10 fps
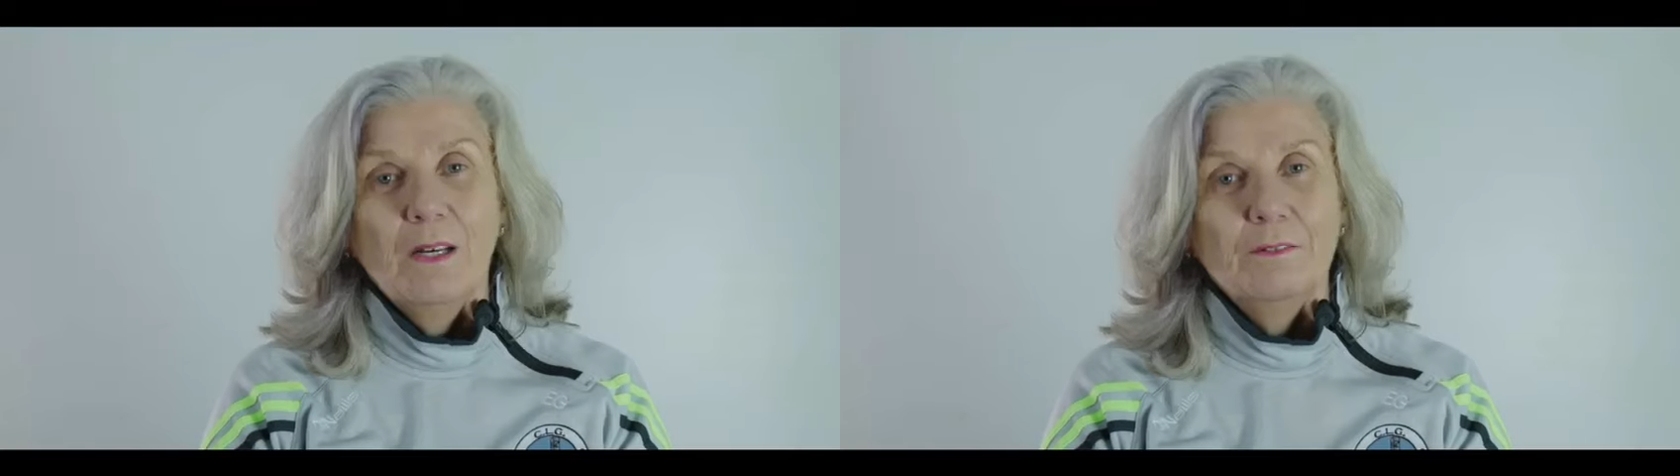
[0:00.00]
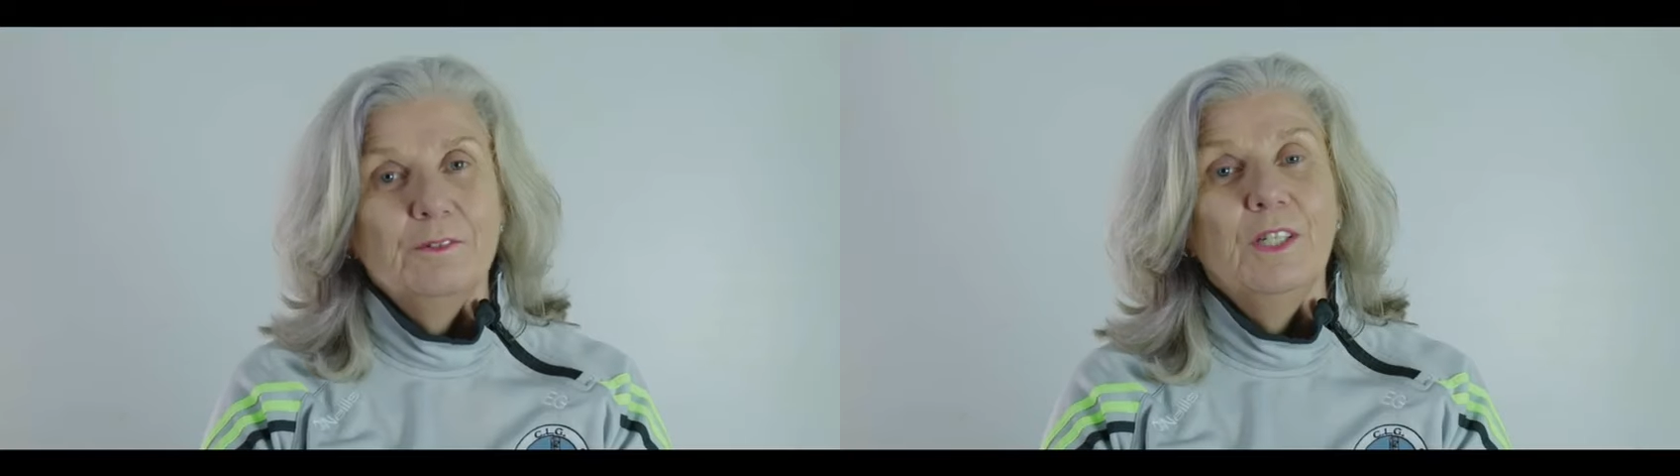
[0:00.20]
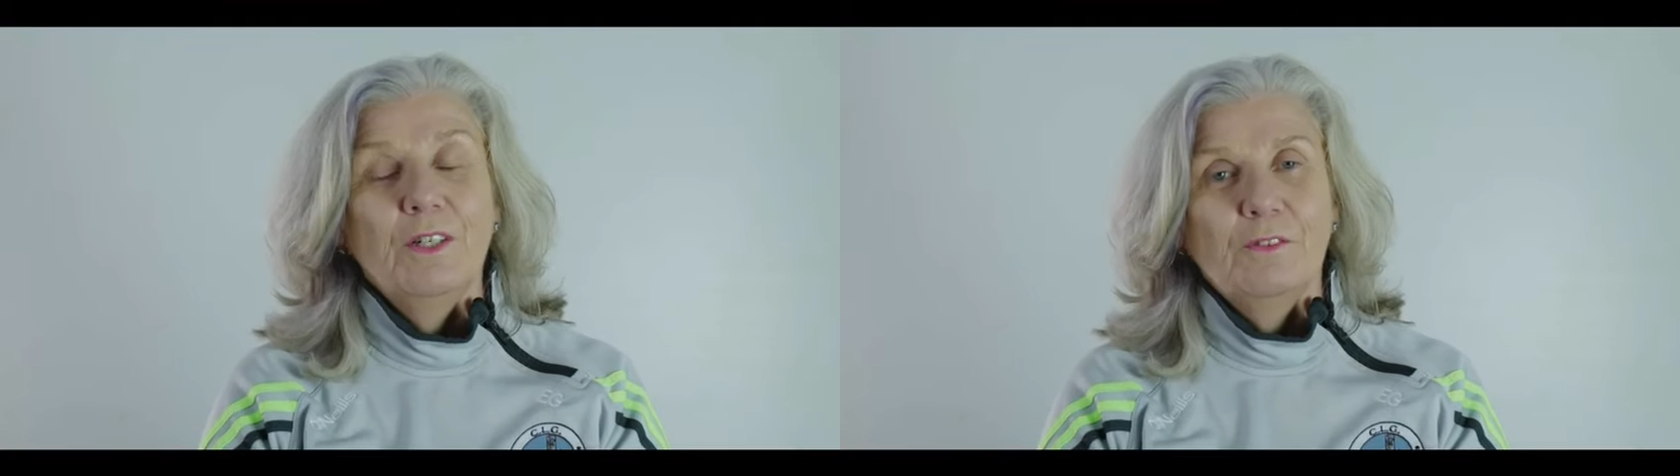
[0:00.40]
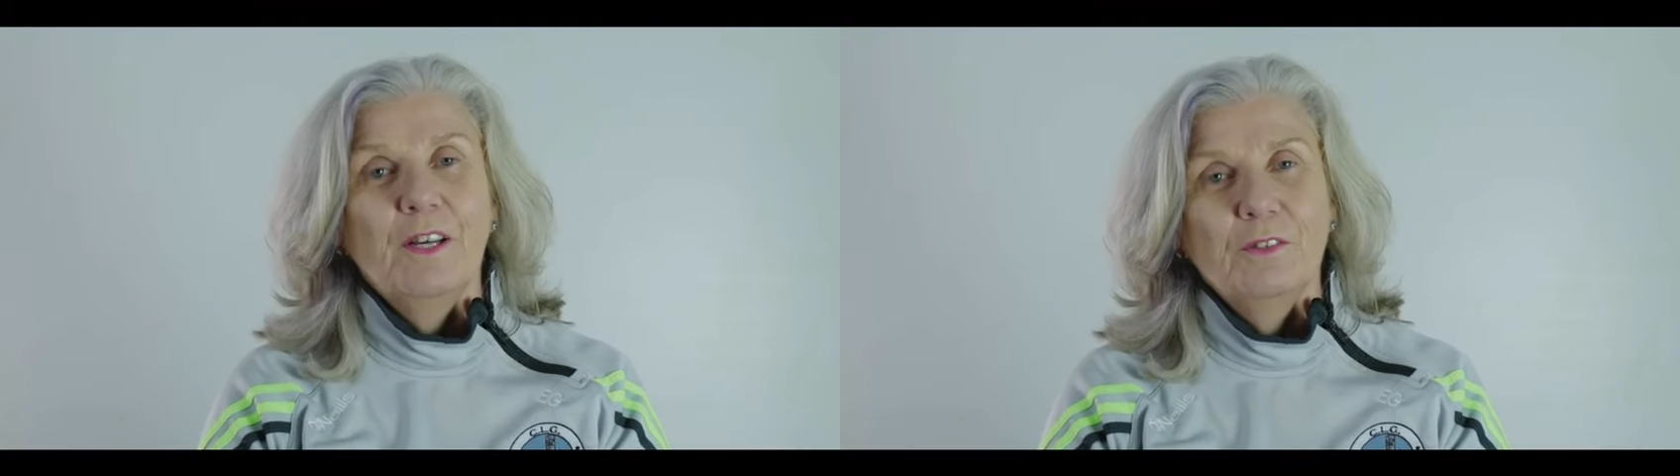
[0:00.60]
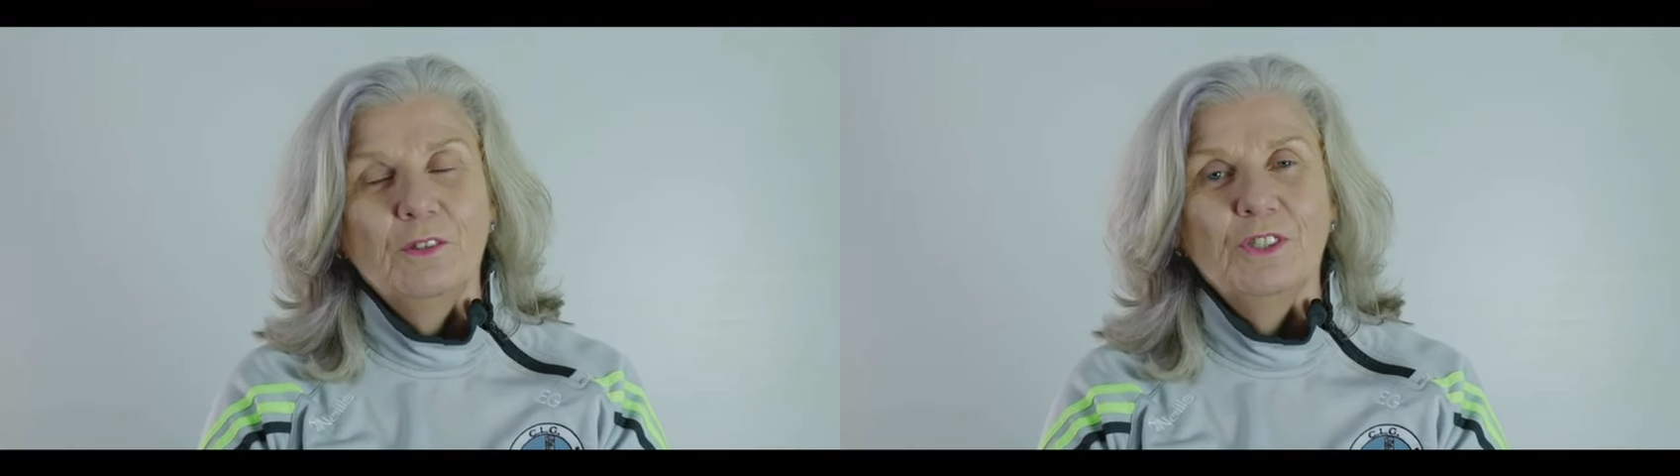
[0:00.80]
of nearly
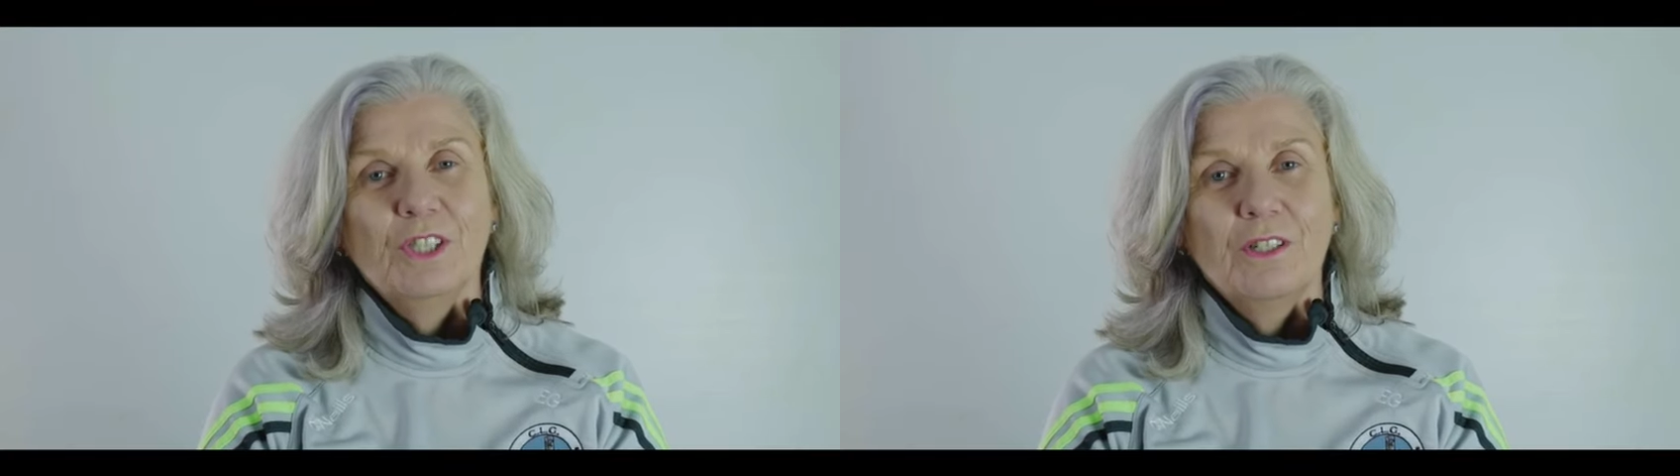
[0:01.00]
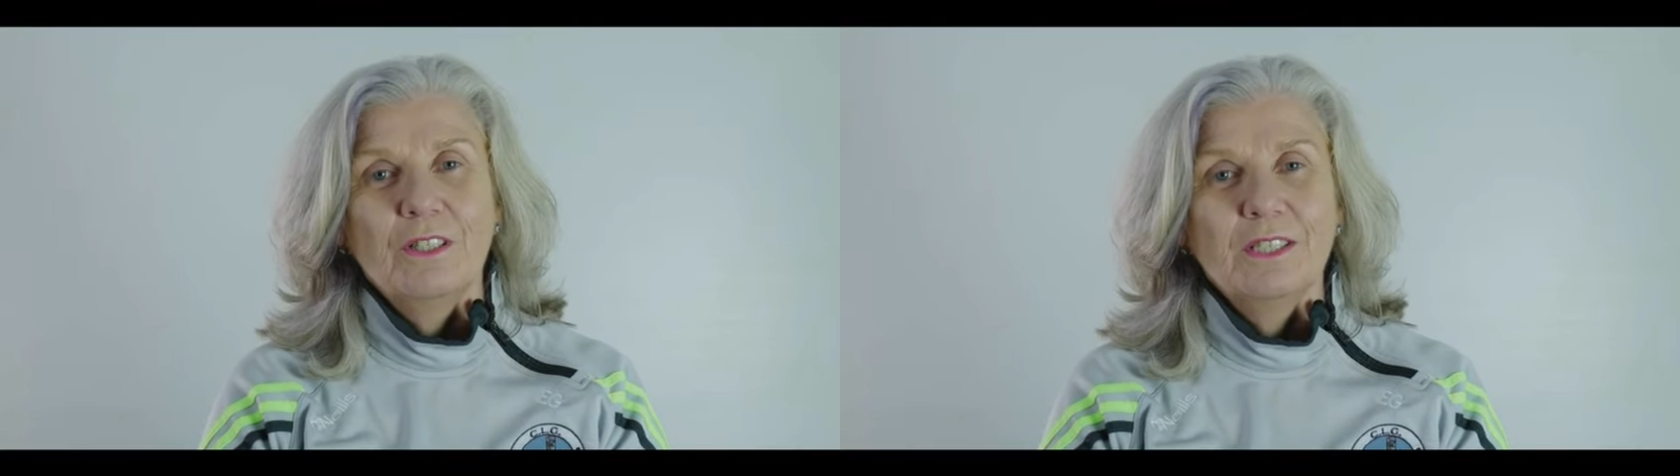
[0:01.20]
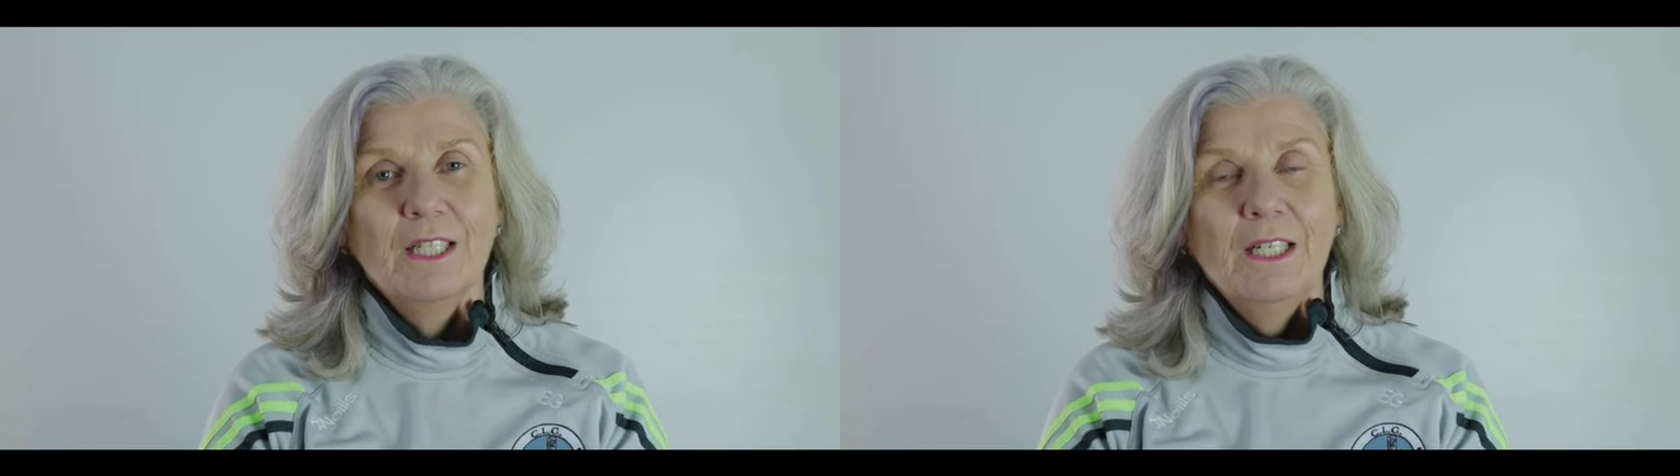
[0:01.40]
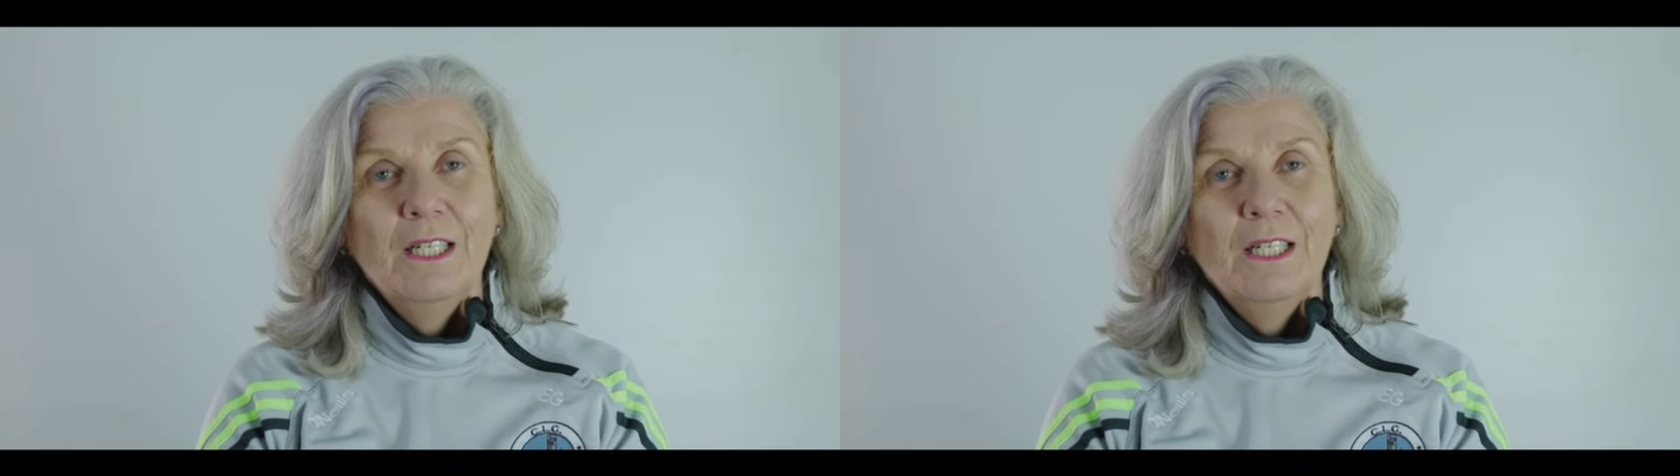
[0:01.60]
500 girls.